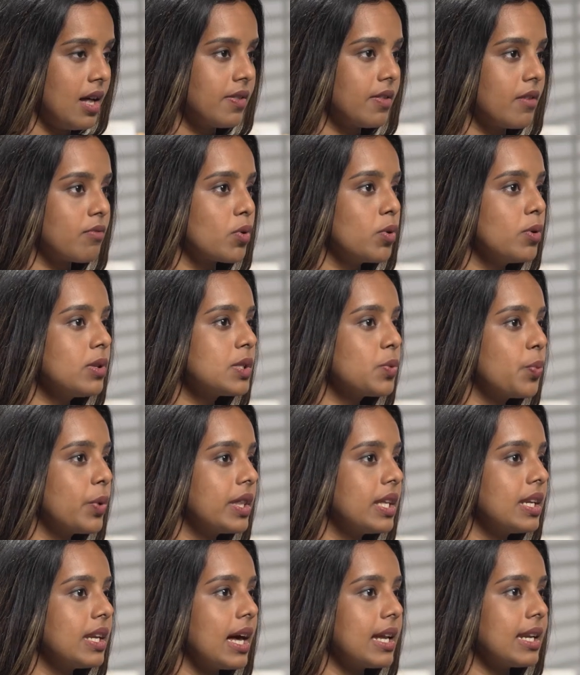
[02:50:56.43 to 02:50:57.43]
The rules
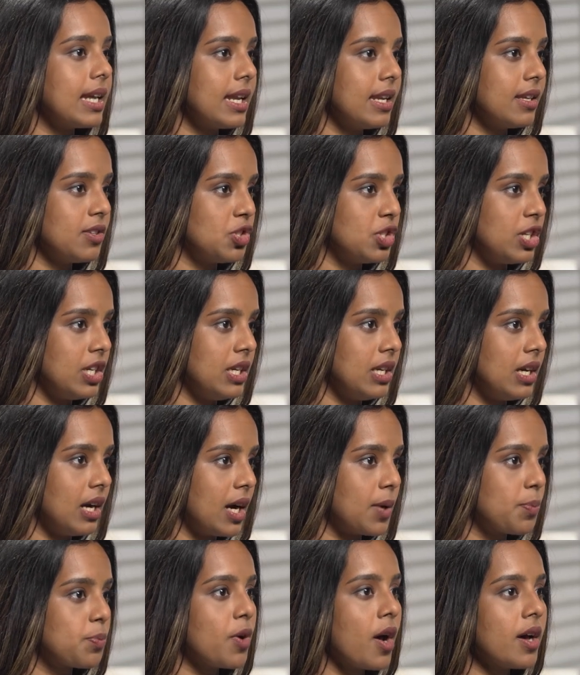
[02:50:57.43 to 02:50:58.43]
within an NSG
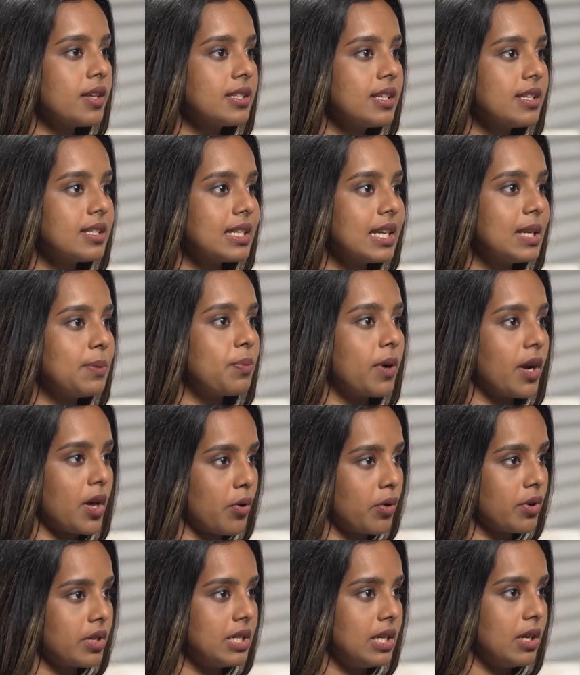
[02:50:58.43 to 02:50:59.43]
are processed in
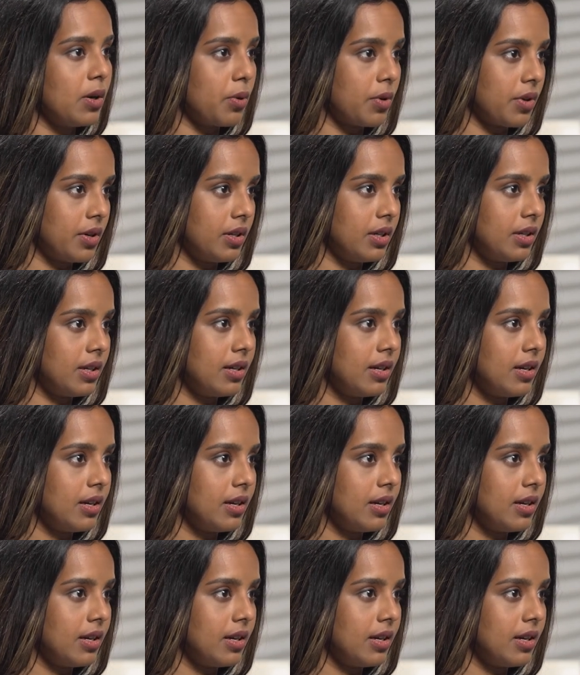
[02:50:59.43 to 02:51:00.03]
priority order.